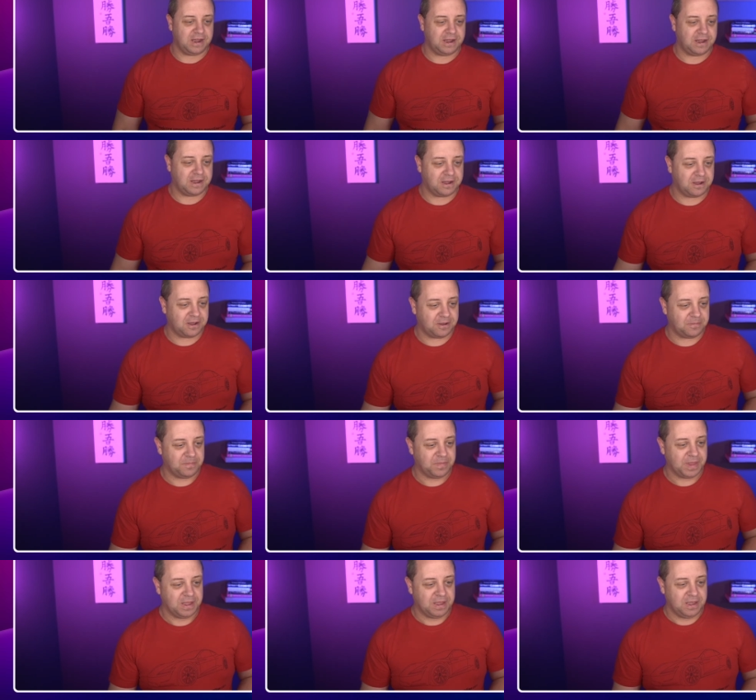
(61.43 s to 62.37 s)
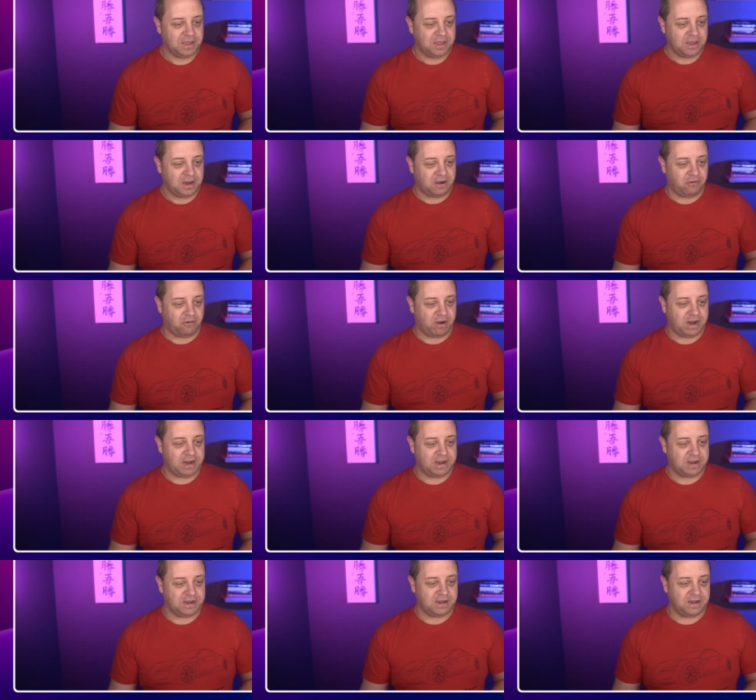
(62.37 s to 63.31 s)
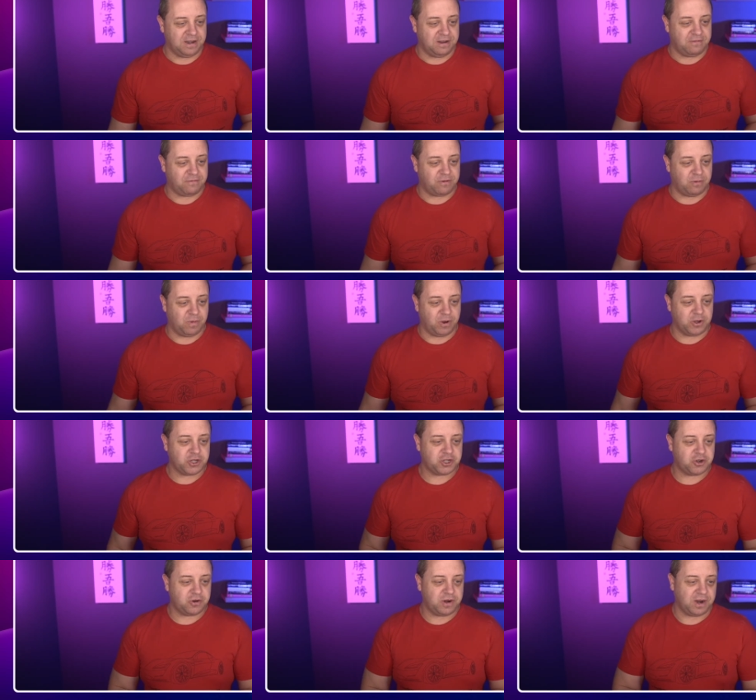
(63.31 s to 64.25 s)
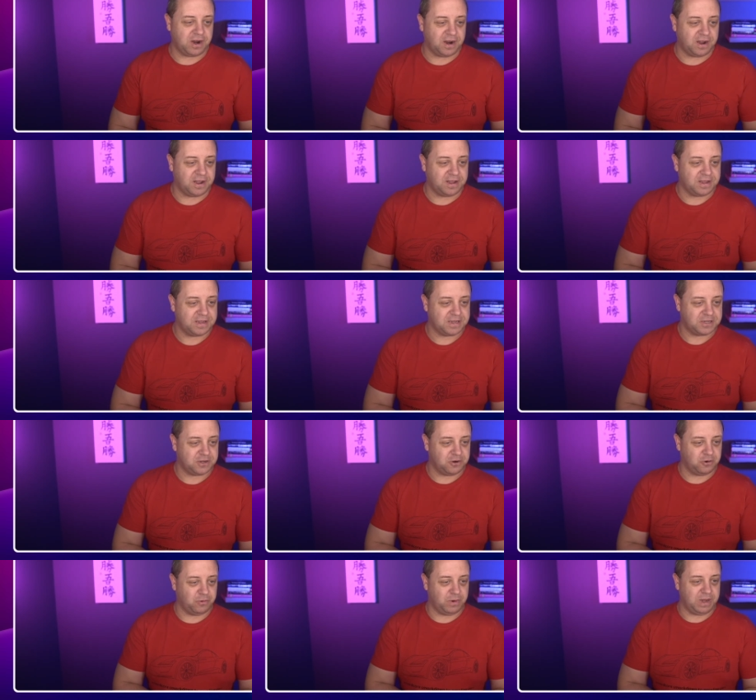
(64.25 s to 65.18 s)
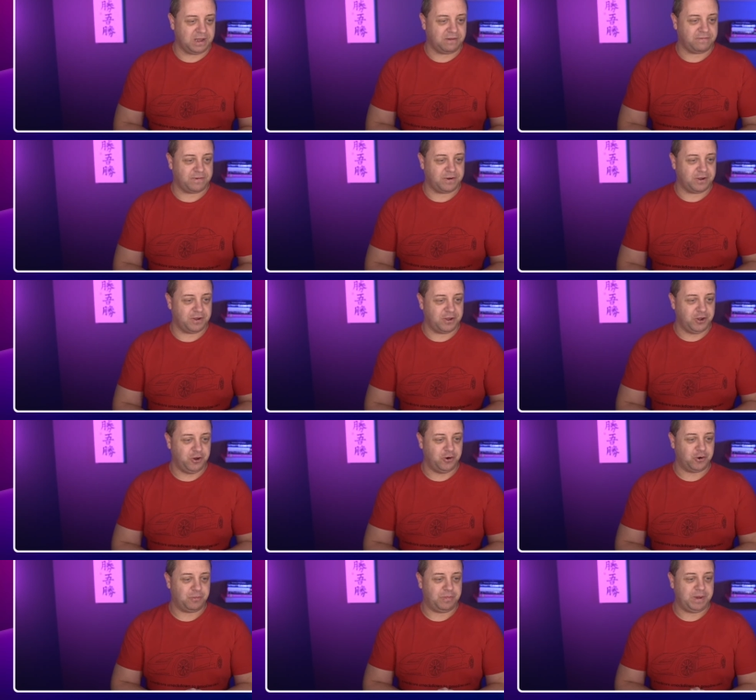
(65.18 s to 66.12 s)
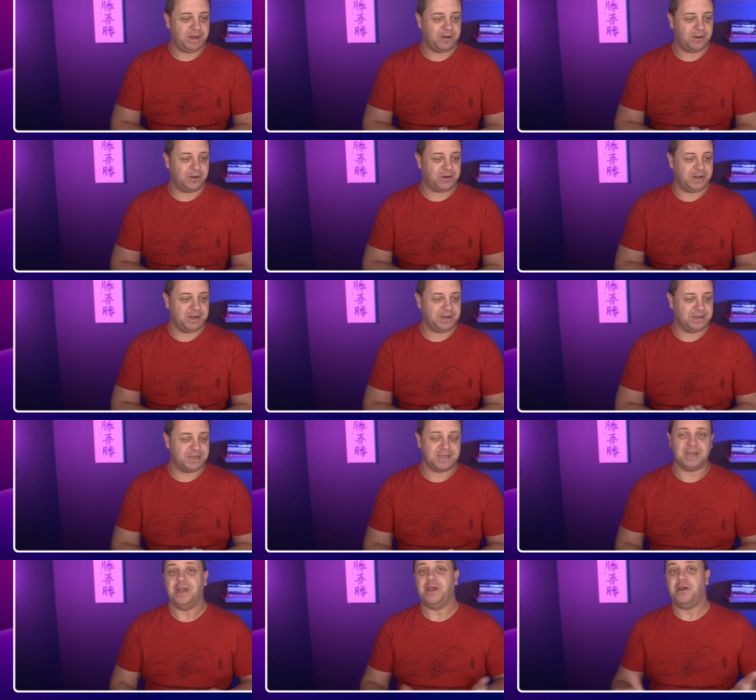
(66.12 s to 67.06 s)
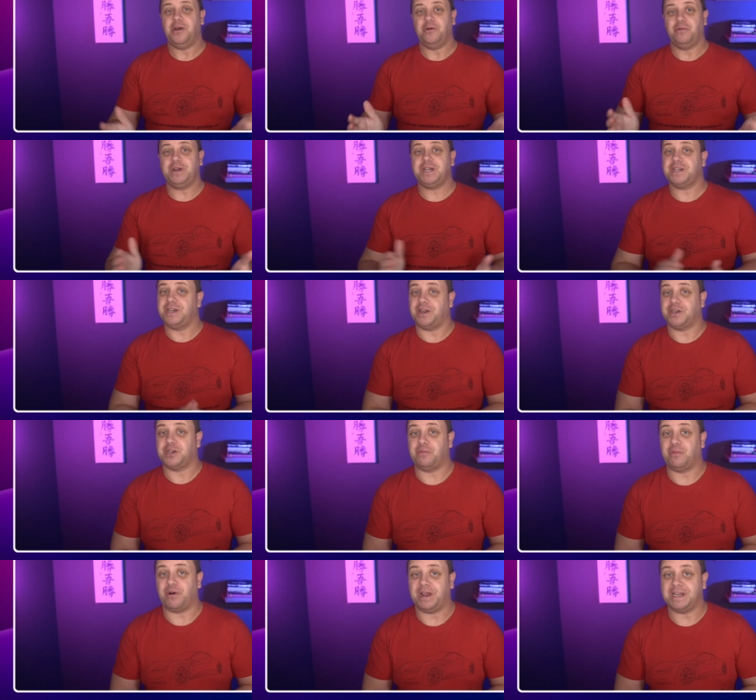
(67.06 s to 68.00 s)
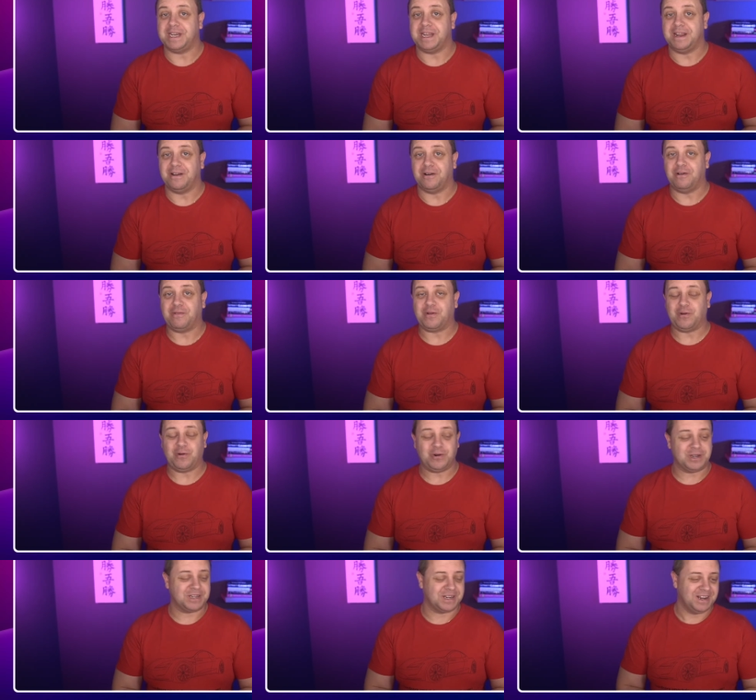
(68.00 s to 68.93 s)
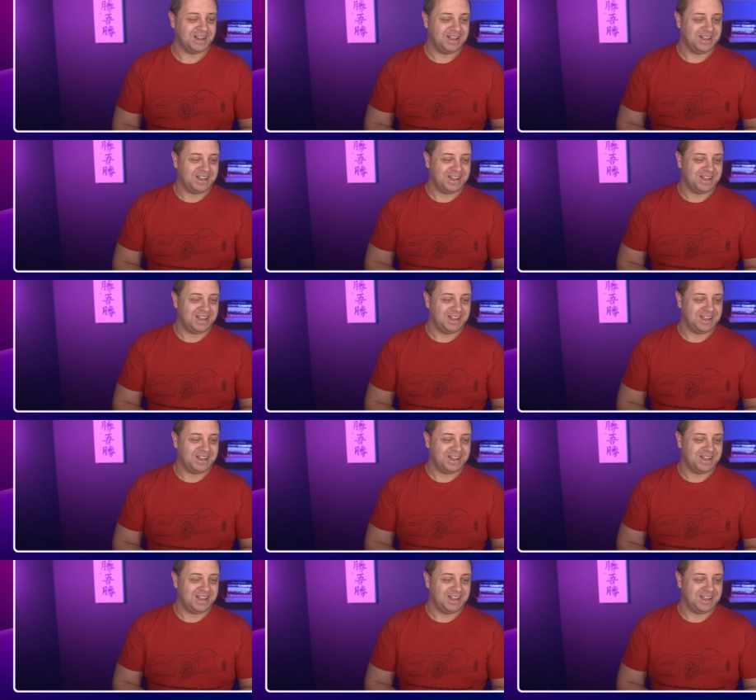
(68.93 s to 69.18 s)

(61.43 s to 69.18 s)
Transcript: Uh, um, Ryan from Austria. So, we have a European audience, which is not surprising, of course.